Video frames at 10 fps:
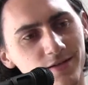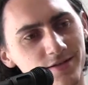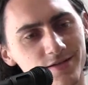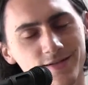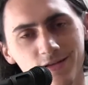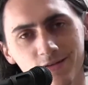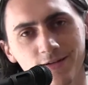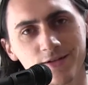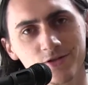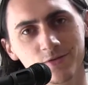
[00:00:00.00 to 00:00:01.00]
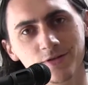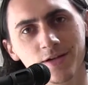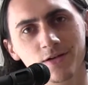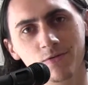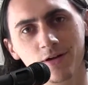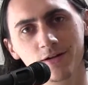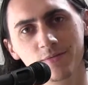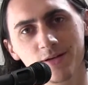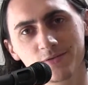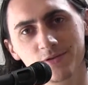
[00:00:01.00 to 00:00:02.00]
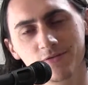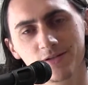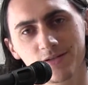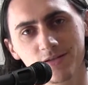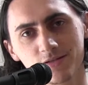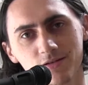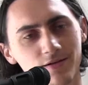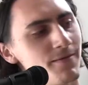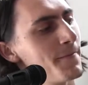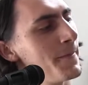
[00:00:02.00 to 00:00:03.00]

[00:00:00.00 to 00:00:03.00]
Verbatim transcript: It's the scale they teach you when they don't want you to mess with the rest of the song.